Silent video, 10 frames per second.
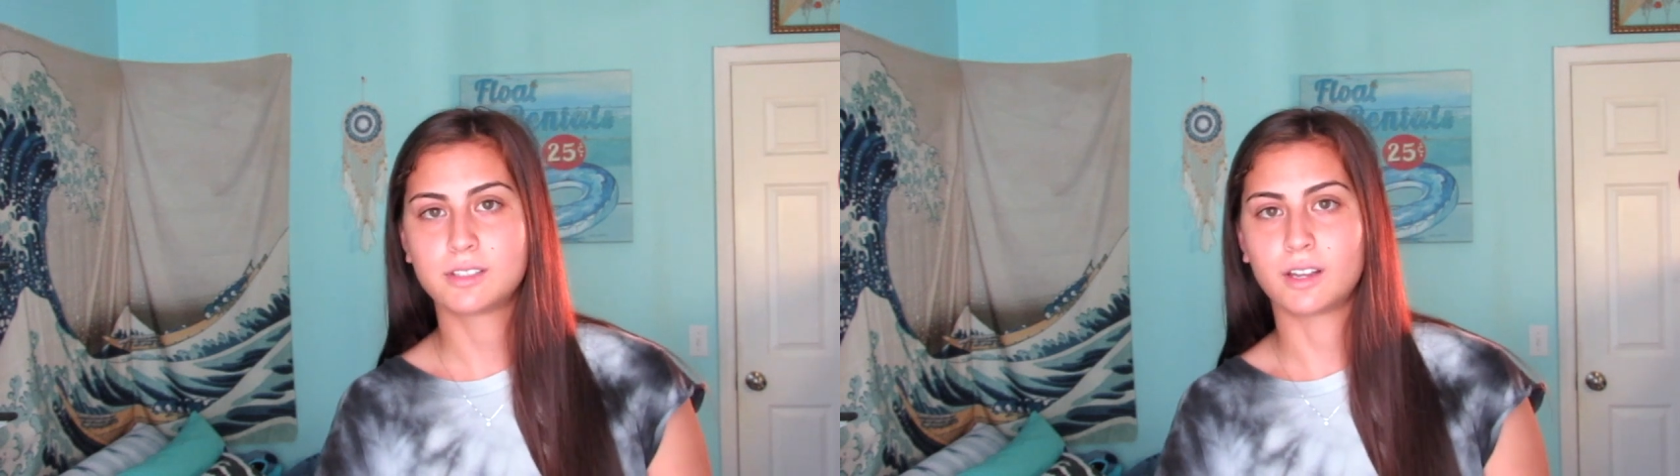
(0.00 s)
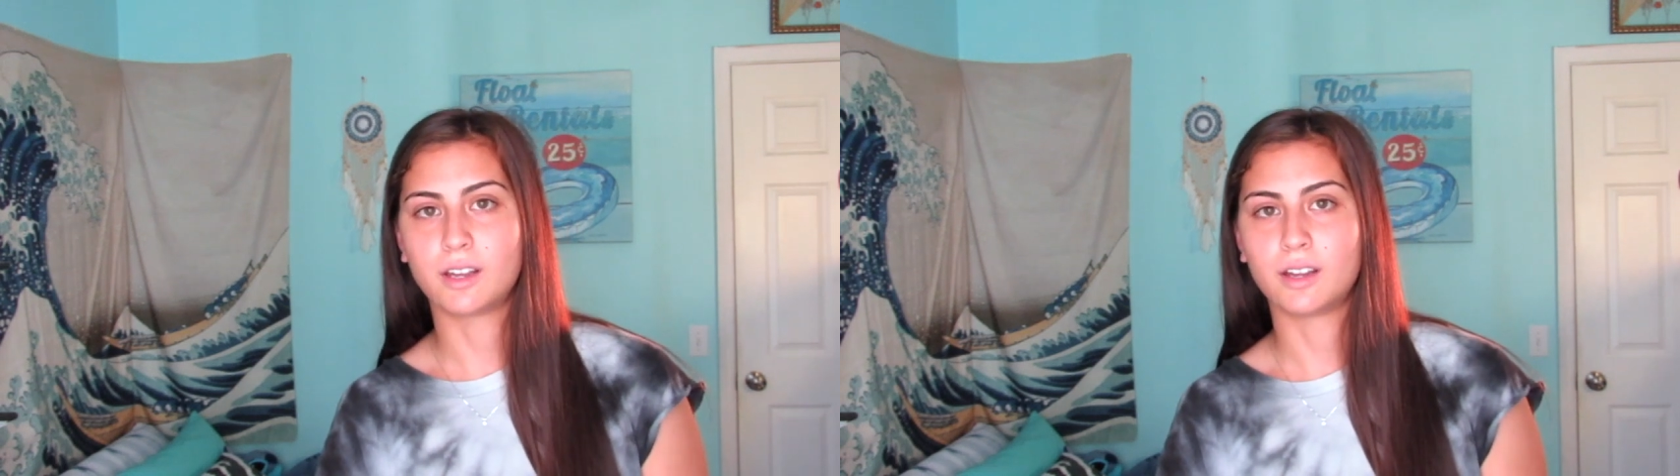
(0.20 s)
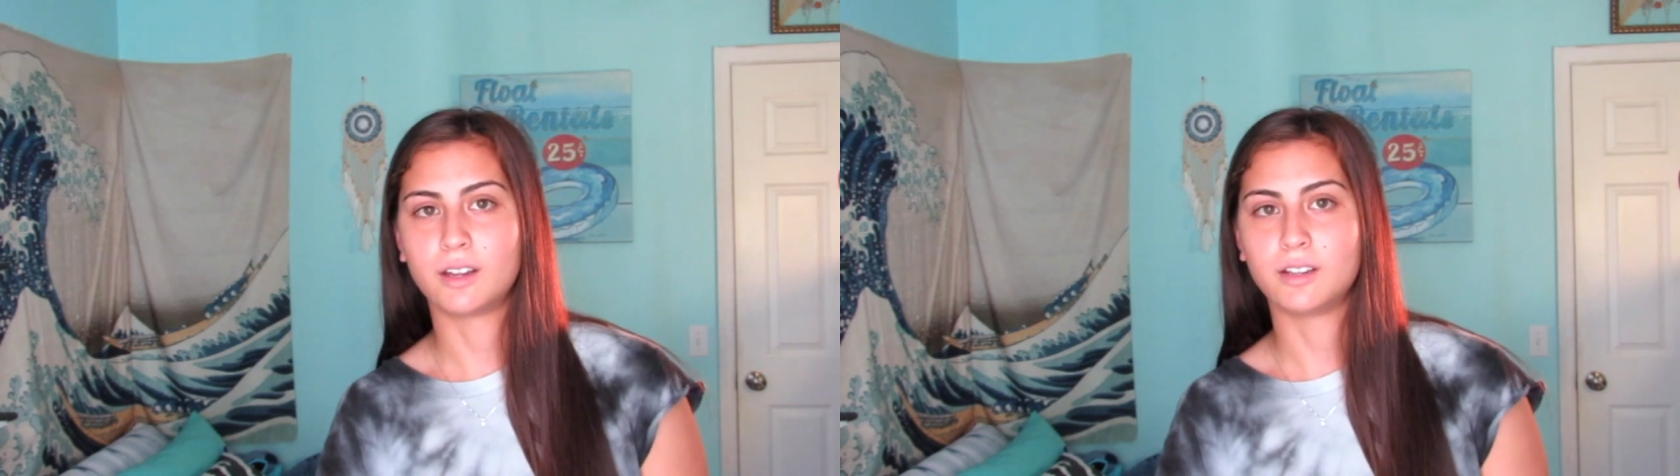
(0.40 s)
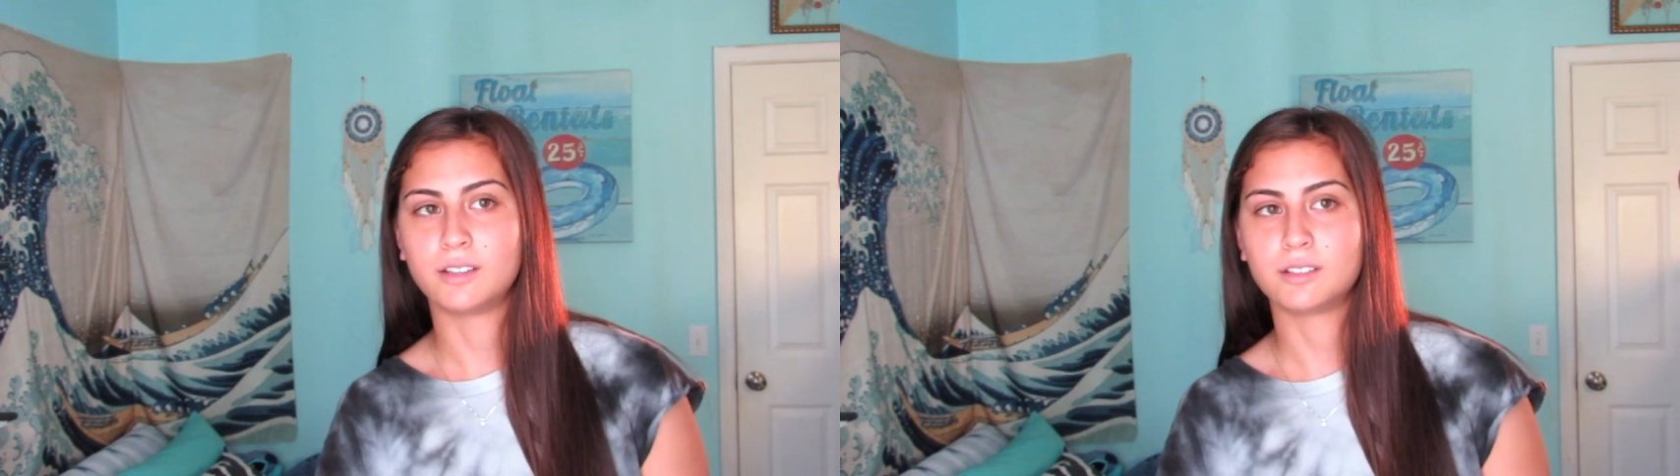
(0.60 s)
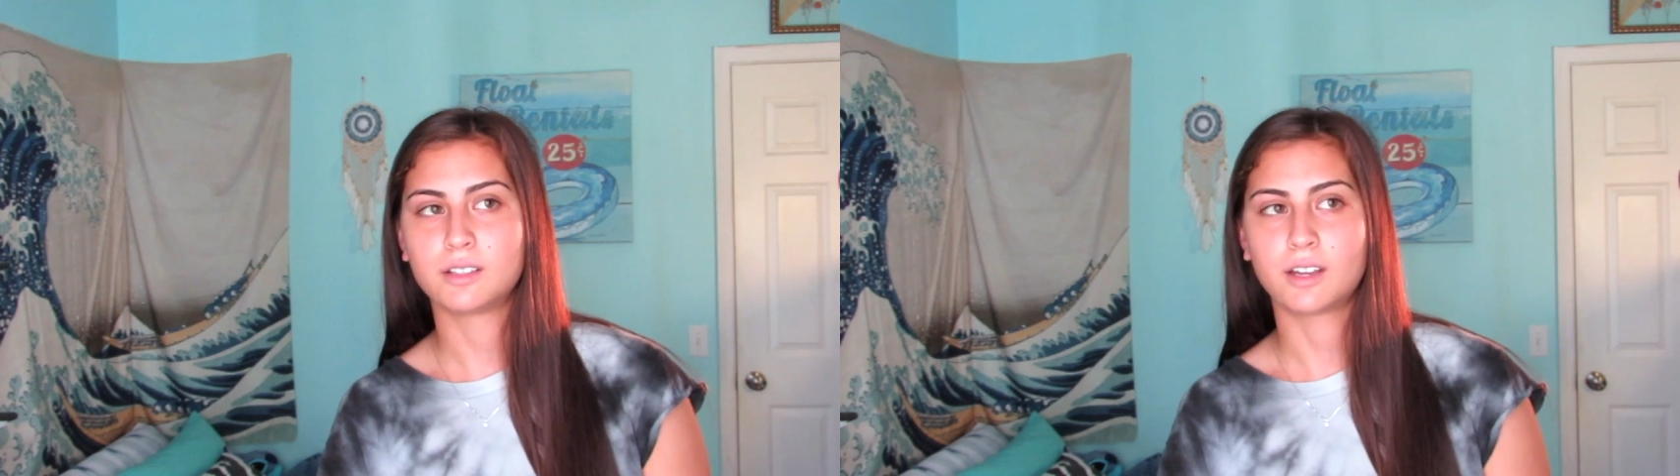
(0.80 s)

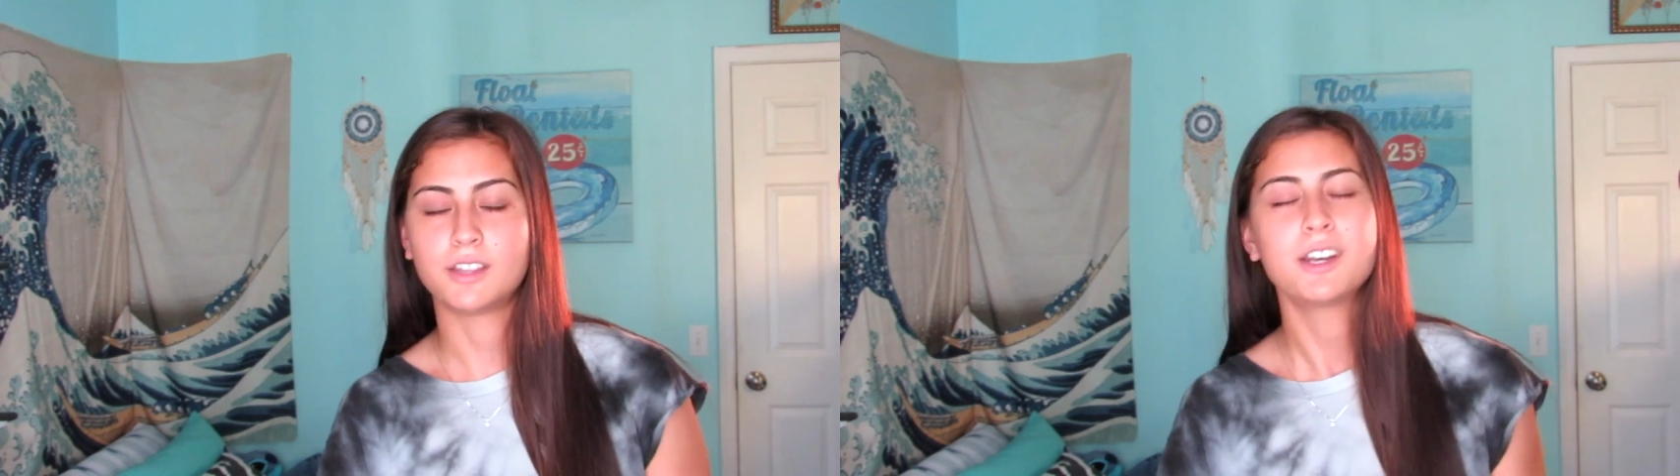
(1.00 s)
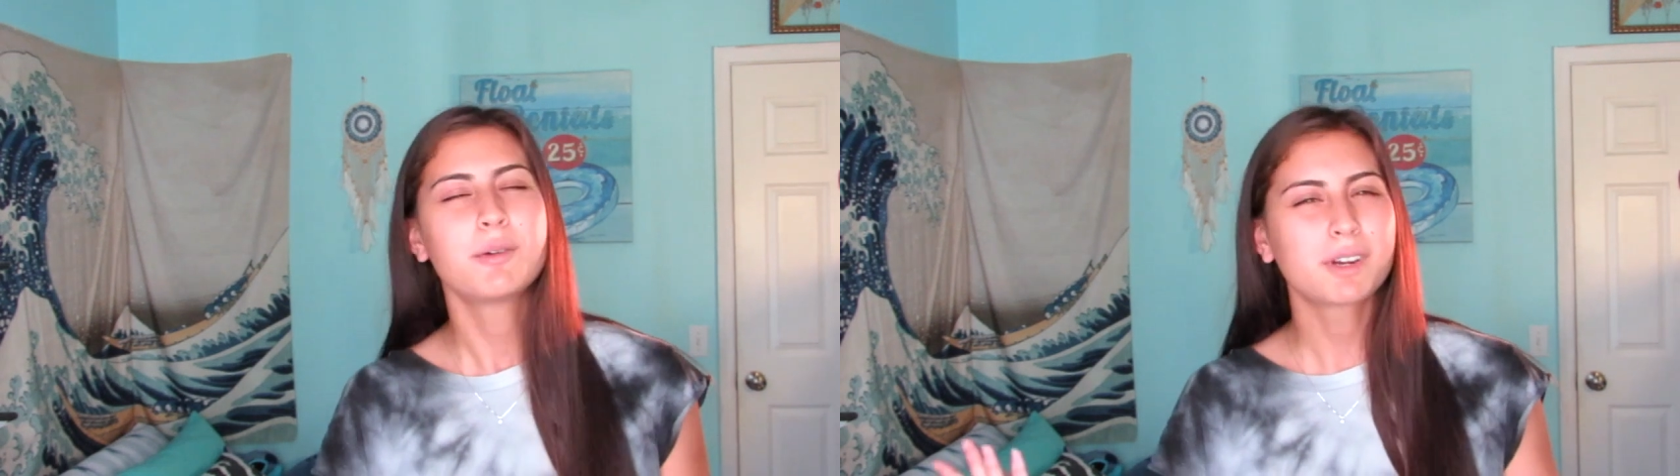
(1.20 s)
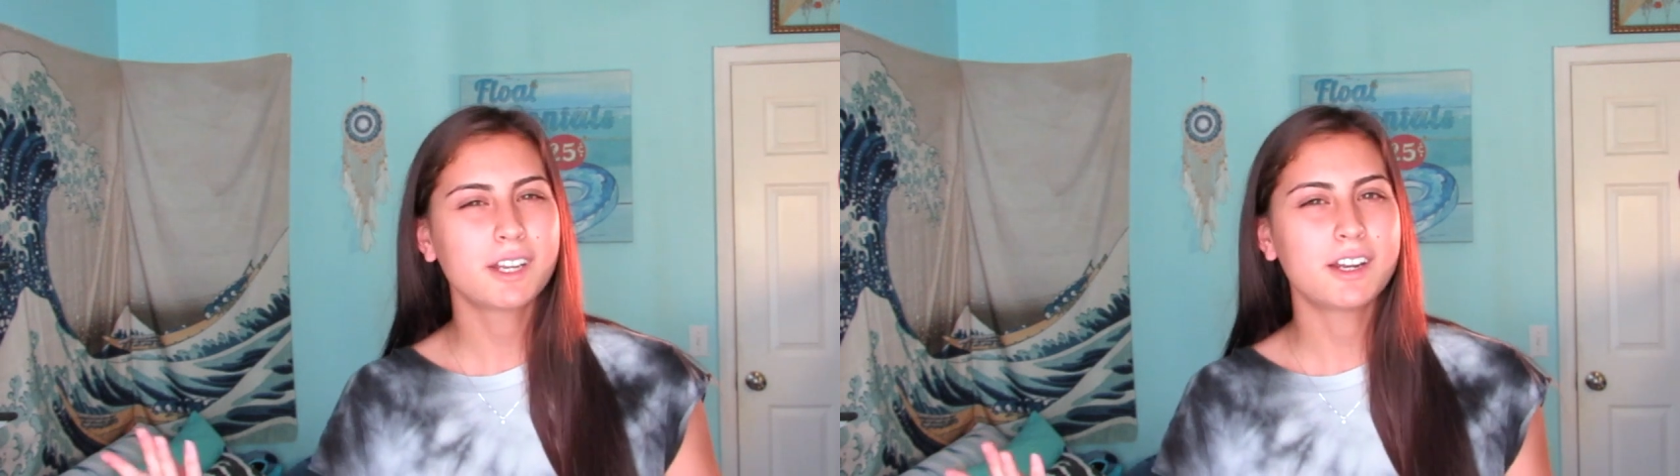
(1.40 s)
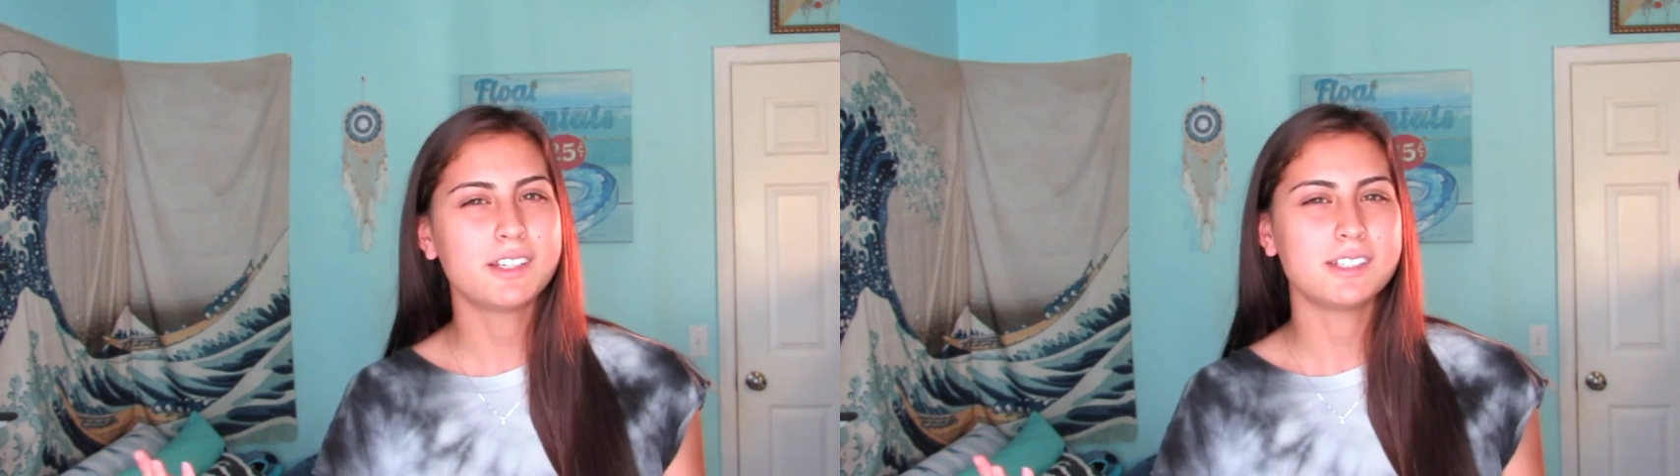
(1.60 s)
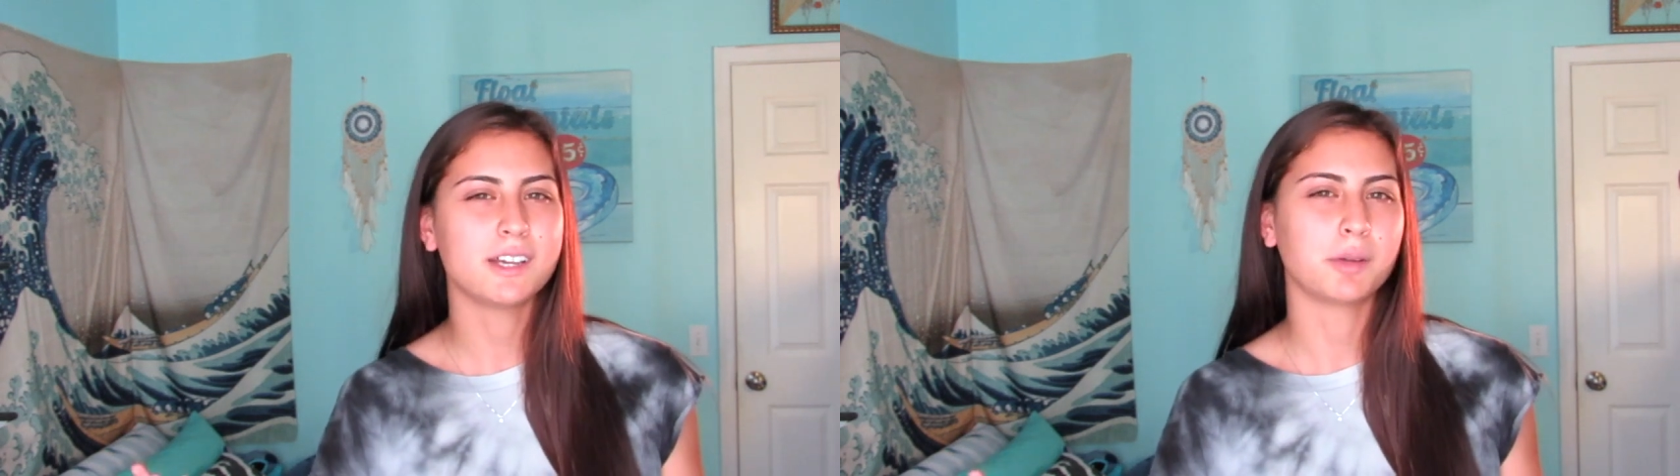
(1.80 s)
And then I worked at a
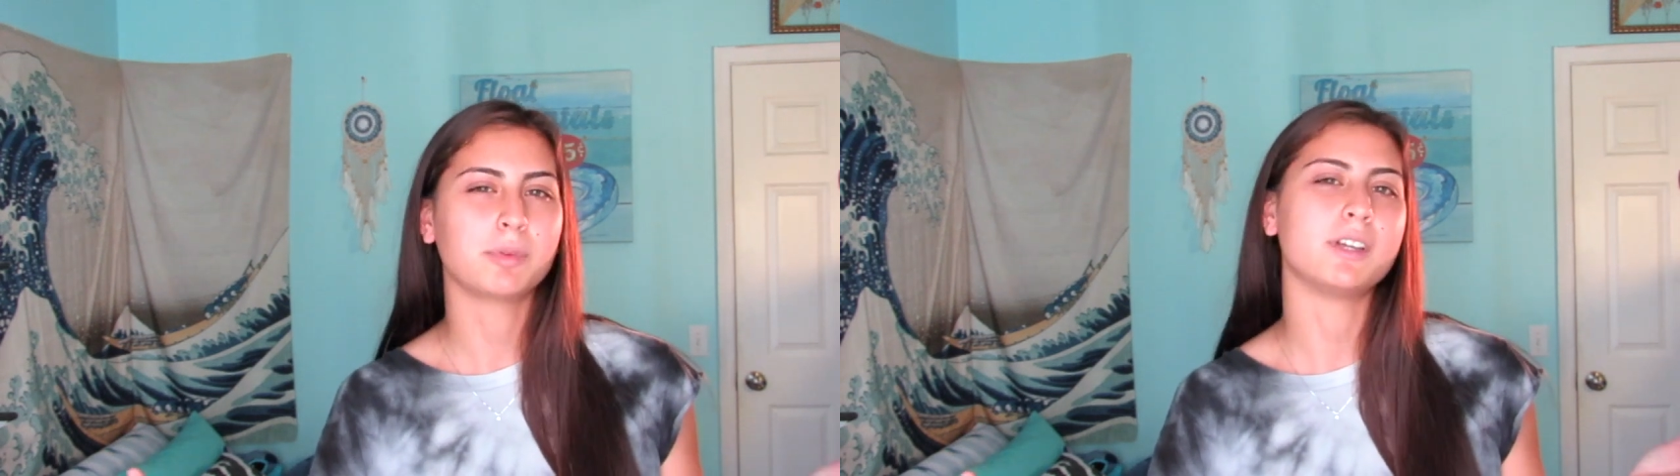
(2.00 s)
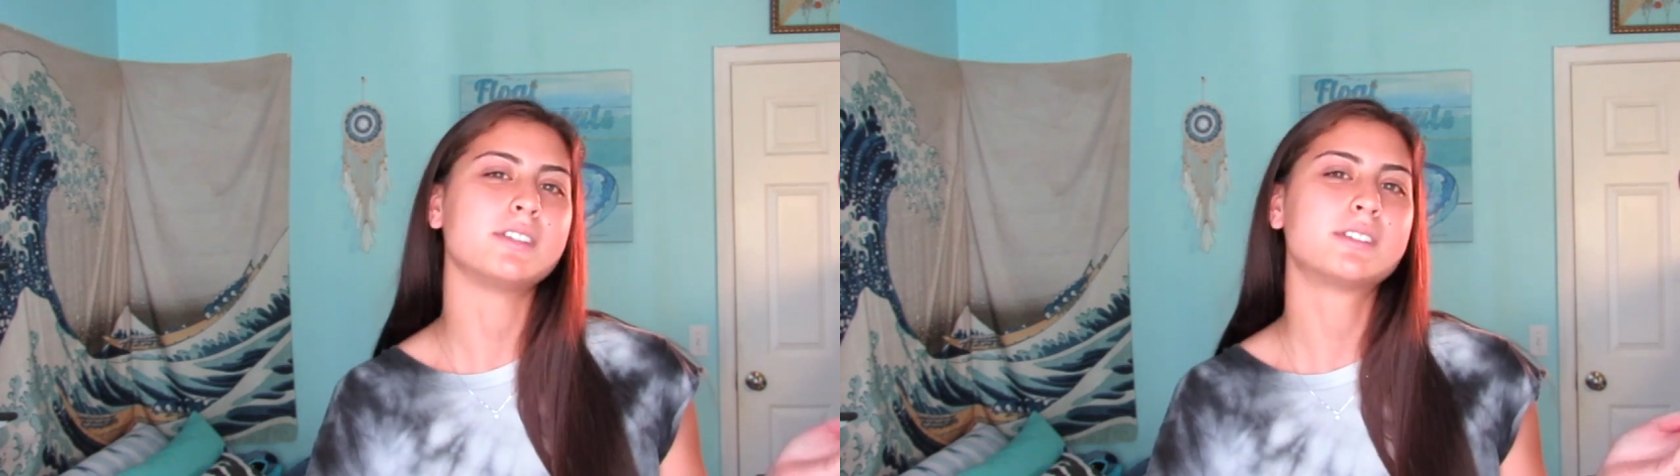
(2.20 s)
detailing place.